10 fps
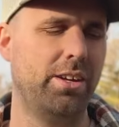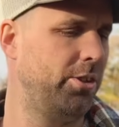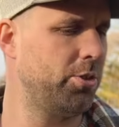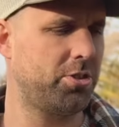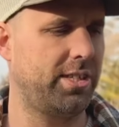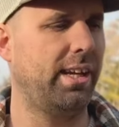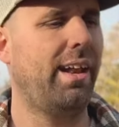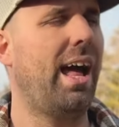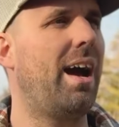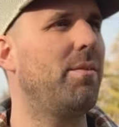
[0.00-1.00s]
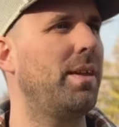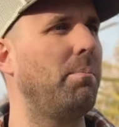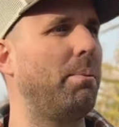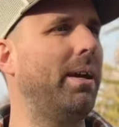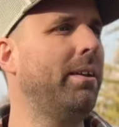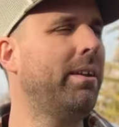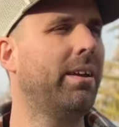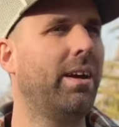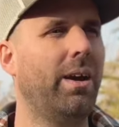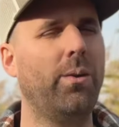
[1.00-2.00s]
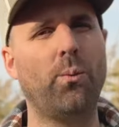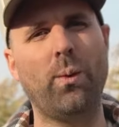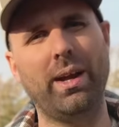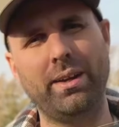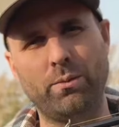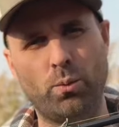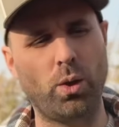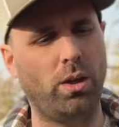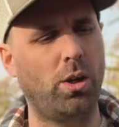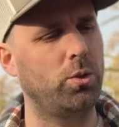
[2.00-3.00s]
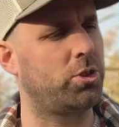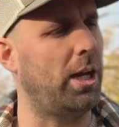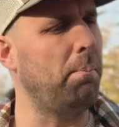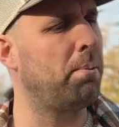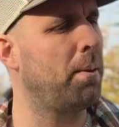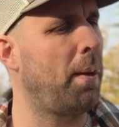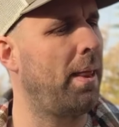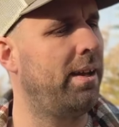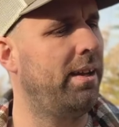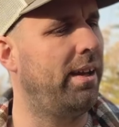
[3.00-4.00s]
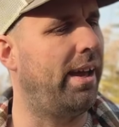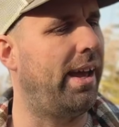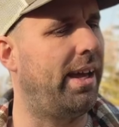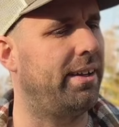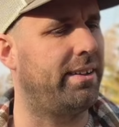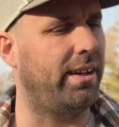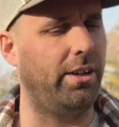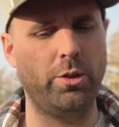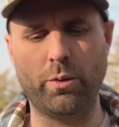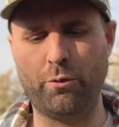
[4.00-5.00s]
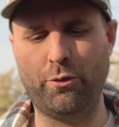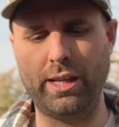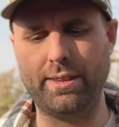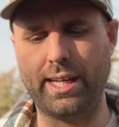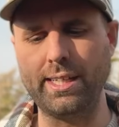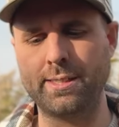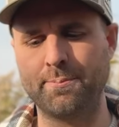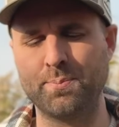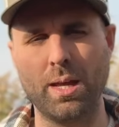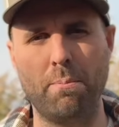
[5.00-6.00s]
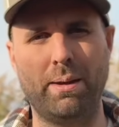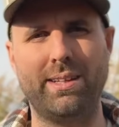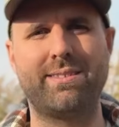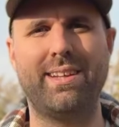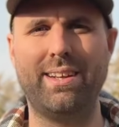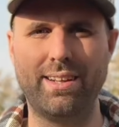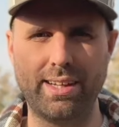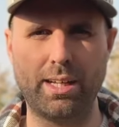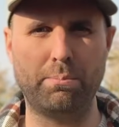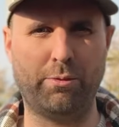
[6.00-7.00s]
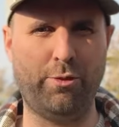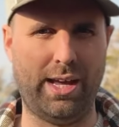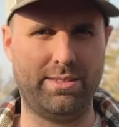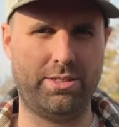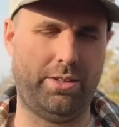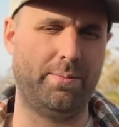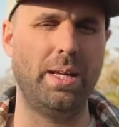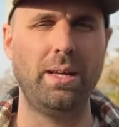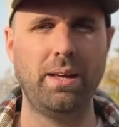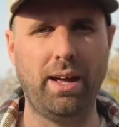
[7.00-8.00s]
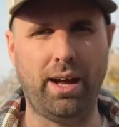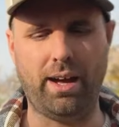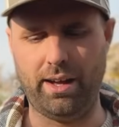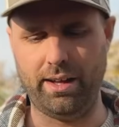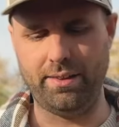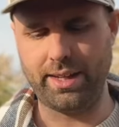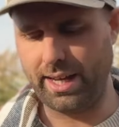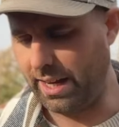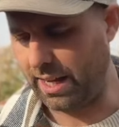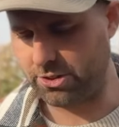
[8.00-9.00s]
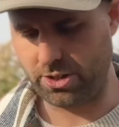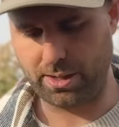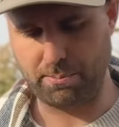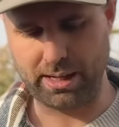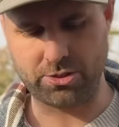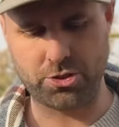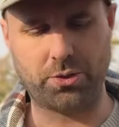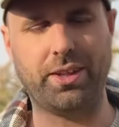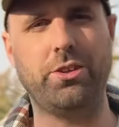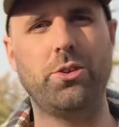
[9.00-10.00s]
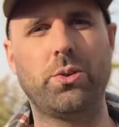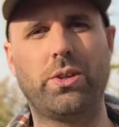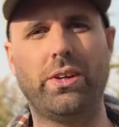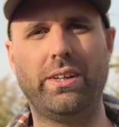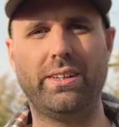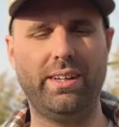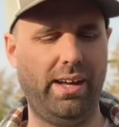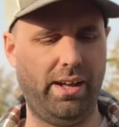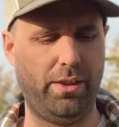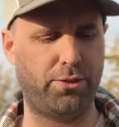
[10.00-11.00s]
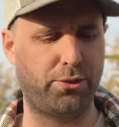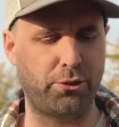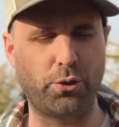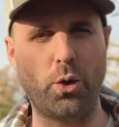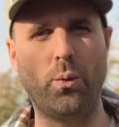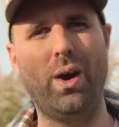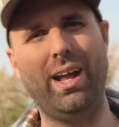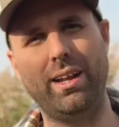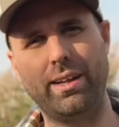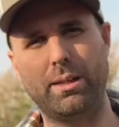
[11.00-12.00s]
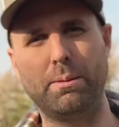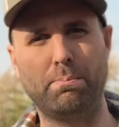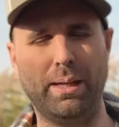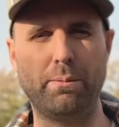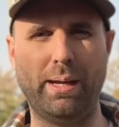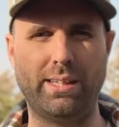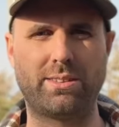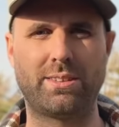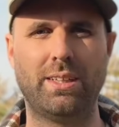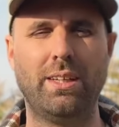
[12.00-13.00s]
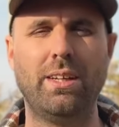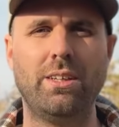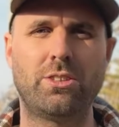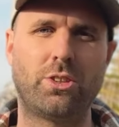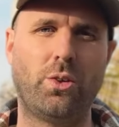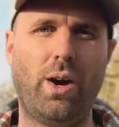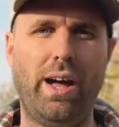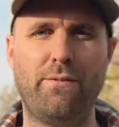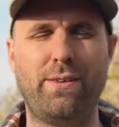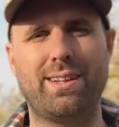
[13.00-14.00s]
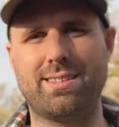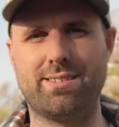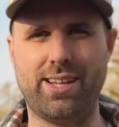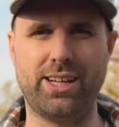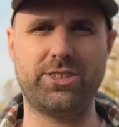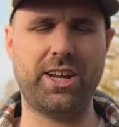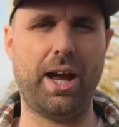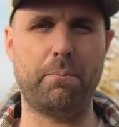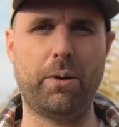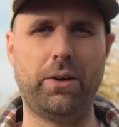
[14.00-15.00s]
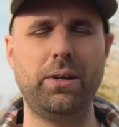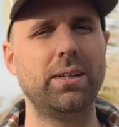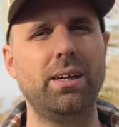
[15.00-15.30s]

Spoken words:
You still have that bend when it loads up, and you will feel that, but it's a little bit faster. And that actually makes sure that you can throw a little bit bigger baits. So I felt the Sledgehammer